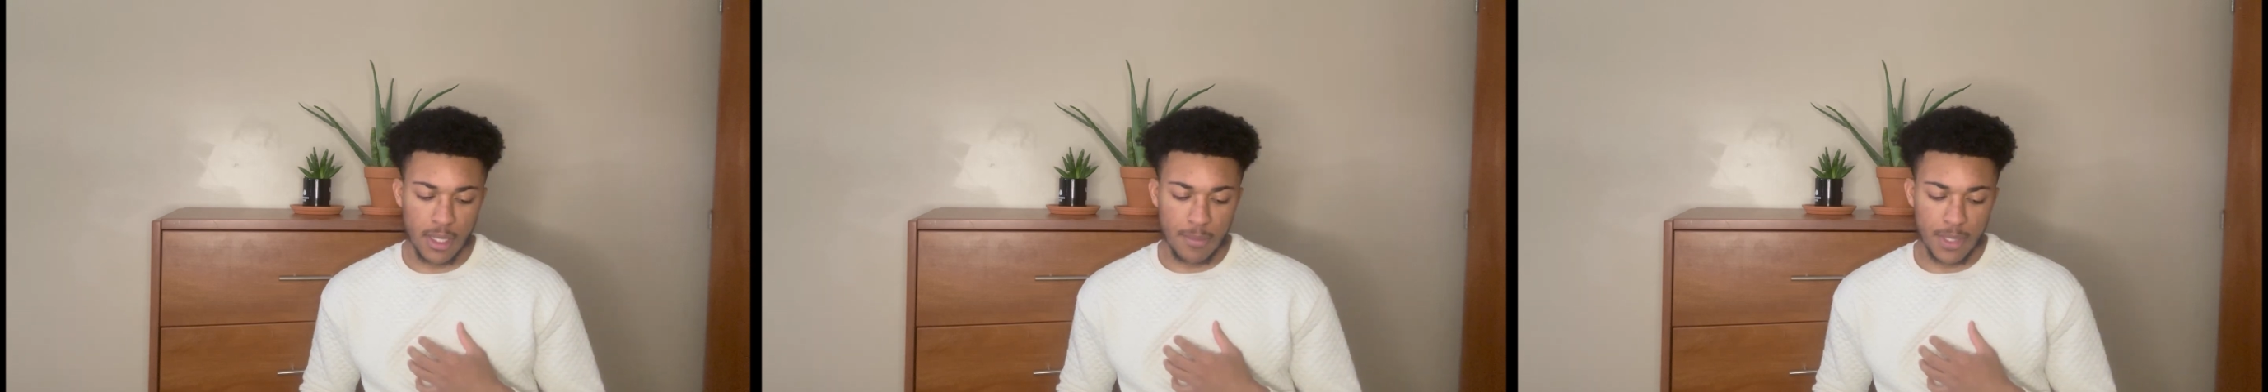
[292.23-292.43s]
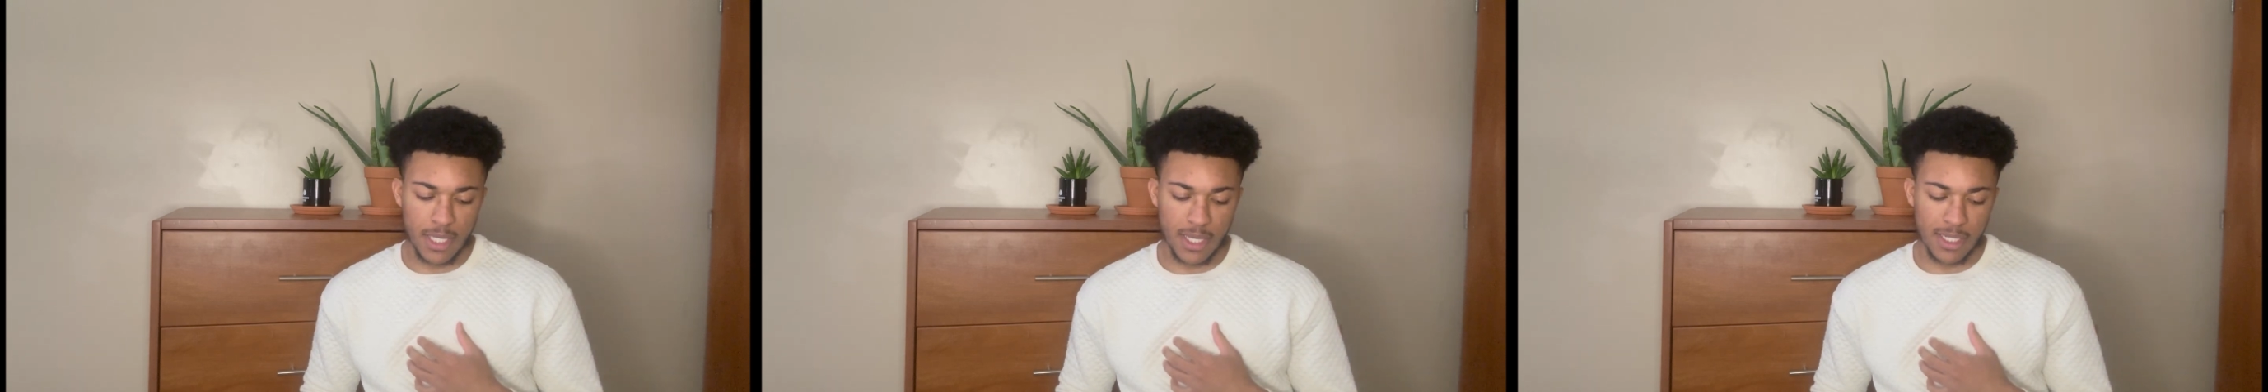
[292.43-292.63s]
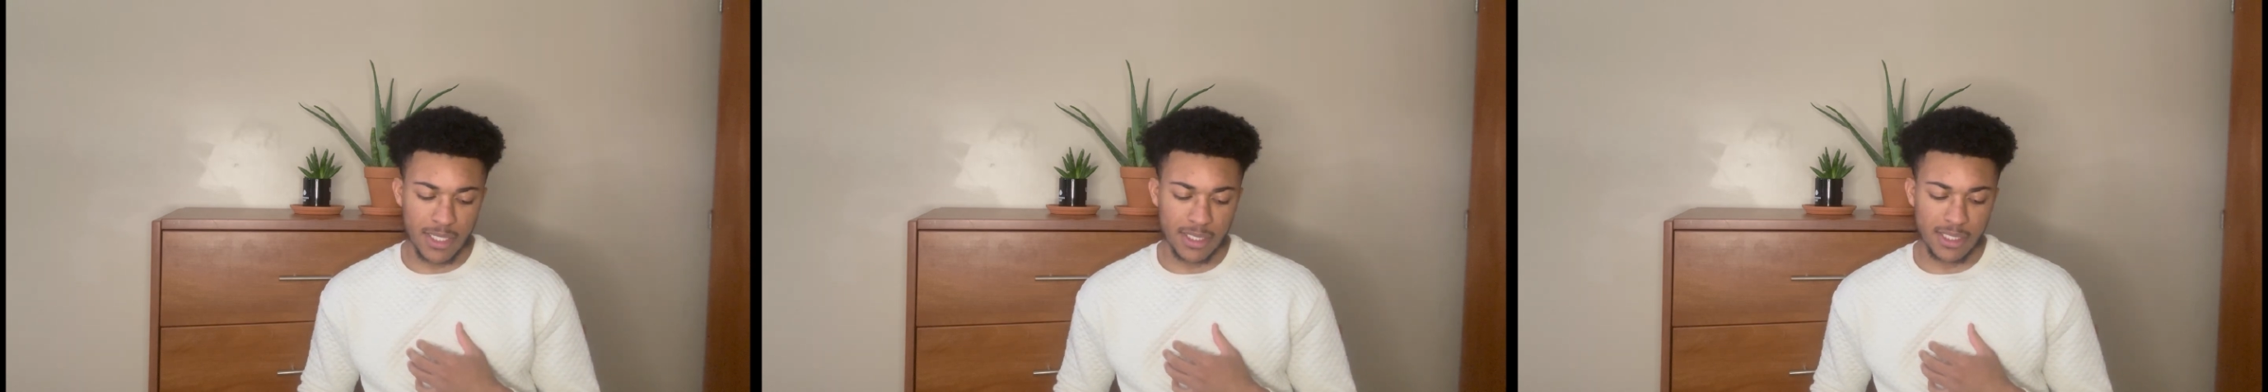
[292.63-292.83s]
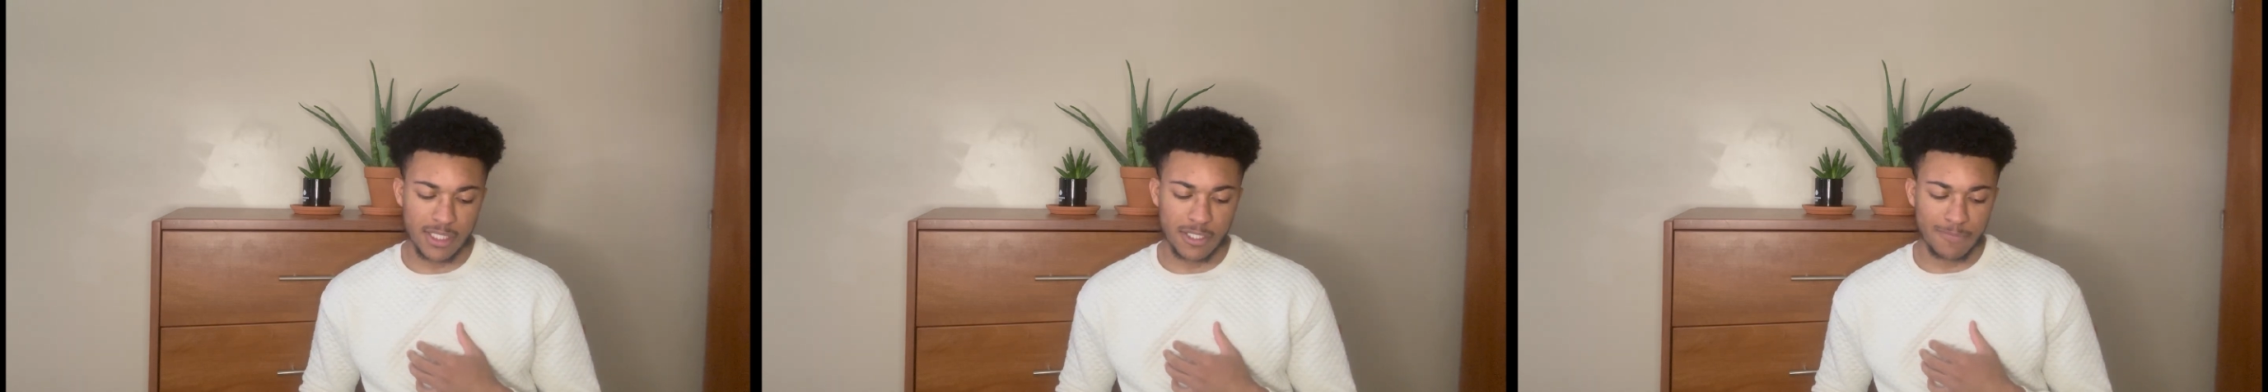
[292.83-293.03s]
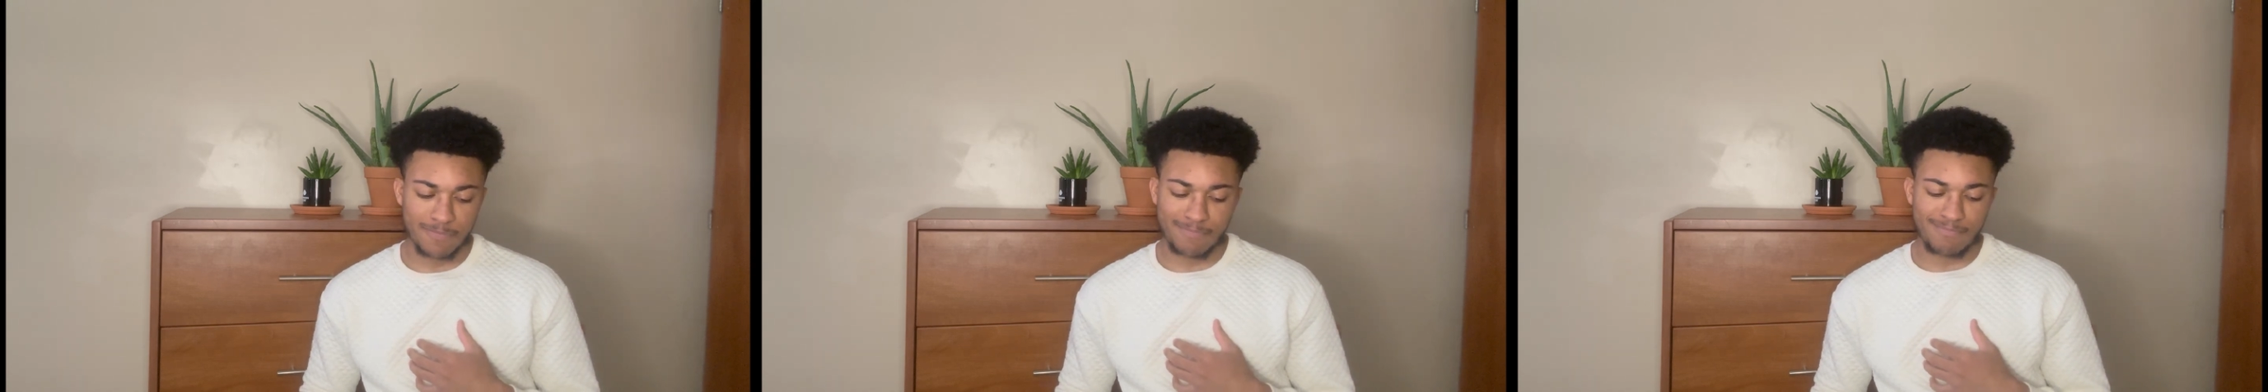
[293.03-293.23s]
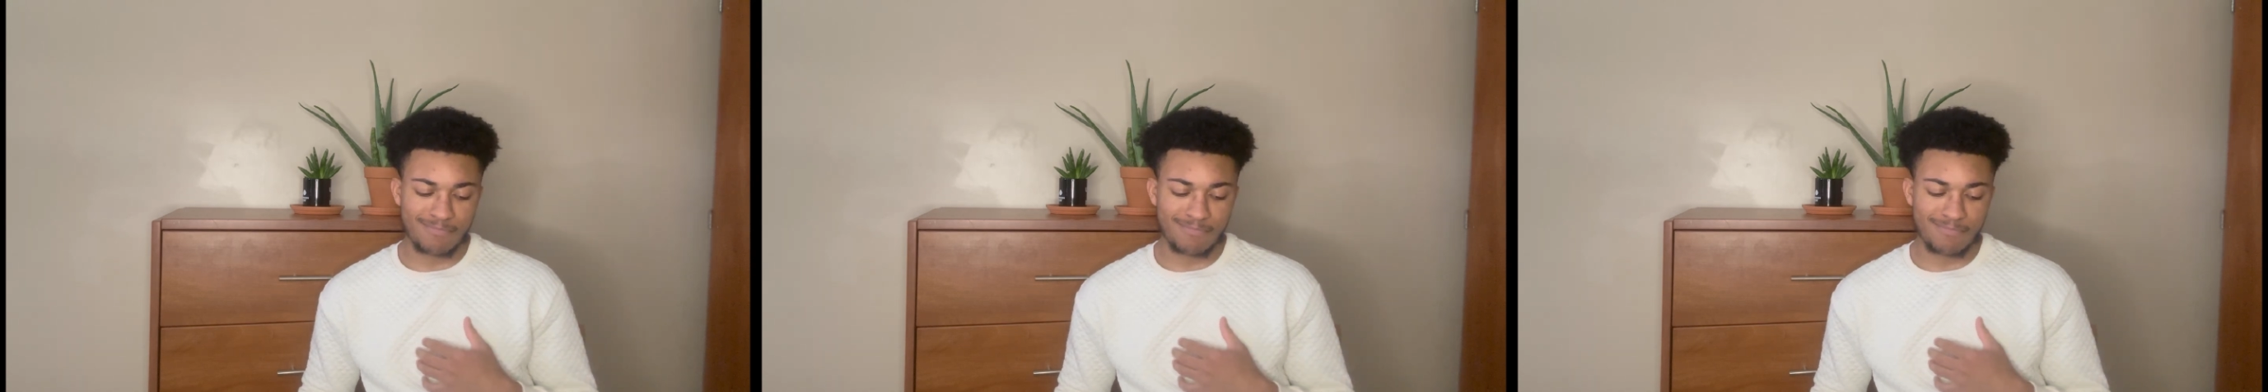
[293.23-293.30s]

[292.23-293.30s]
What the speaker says: Because,